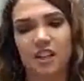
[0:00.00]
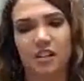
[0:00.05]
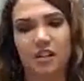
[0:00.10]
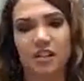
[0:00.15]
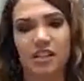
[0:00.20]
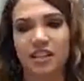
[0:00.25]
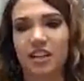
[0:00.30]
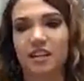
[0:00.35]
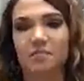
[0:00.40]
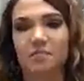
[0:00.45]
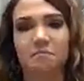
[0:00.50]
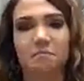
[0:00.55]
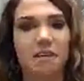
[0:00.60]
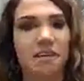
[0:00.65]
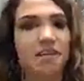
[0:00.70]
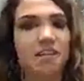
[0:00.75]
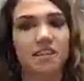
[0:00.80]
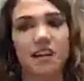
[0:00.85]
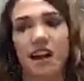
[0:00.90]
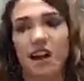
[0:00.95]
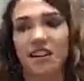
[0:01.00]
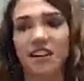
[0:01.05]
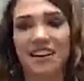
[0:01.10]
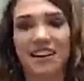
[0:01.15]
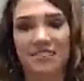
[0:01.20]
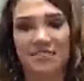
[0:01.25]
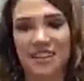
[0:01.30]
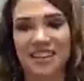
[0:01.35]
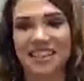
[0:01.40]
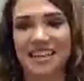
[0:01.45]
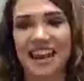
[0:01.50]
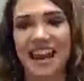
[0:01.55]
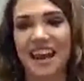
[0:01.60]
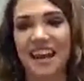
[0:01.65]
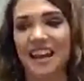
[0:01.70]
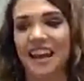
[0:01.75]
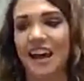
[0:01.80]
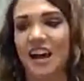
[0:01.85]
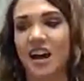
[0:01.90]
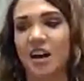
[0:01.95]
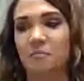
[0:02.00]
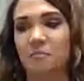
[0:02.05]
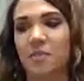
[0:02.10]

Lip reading: just getting beaten down every day,